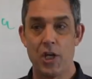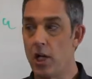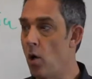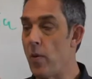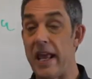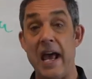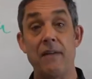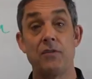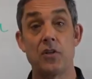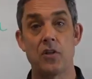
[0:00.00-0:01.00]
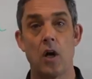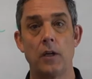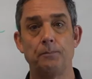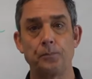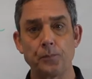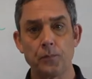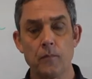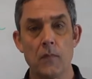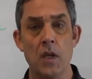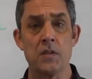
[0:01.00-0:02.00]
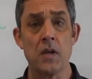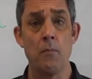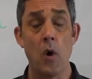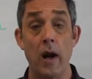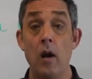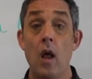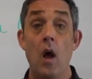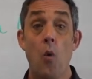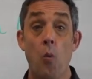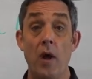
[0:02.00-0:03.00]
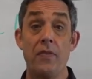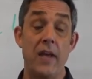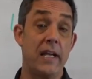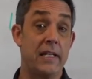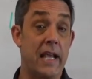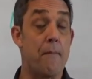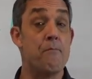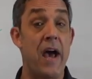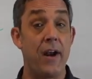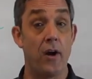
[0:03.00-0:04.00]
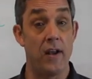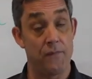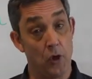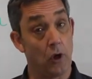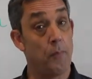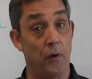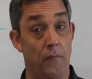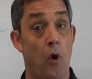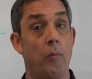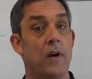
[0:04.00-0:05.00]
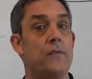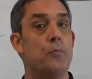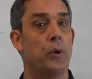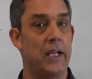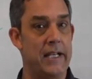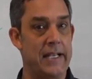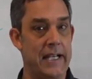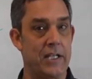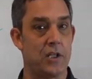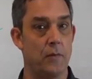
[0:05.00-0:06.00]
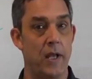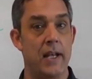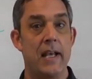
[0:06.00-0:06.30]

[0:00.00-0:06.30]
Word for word: You know, we have to start somewhere. One thing to get better if you're a performer, if you play the instrument,